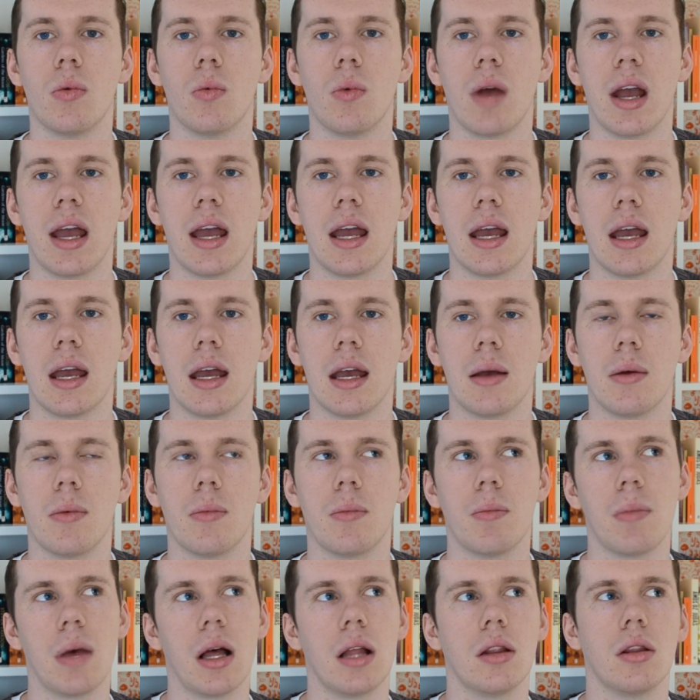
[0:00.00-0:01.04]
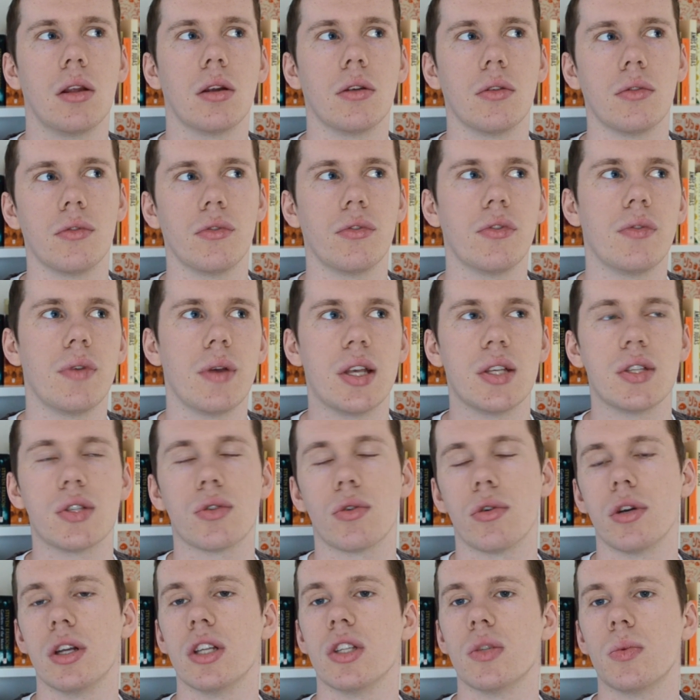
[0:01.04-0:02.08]
where a lot of
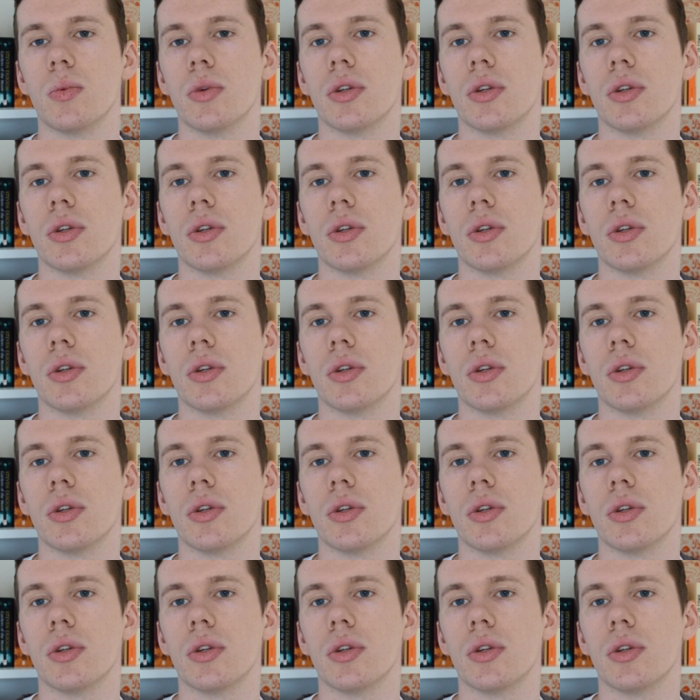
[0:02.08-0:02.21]
historians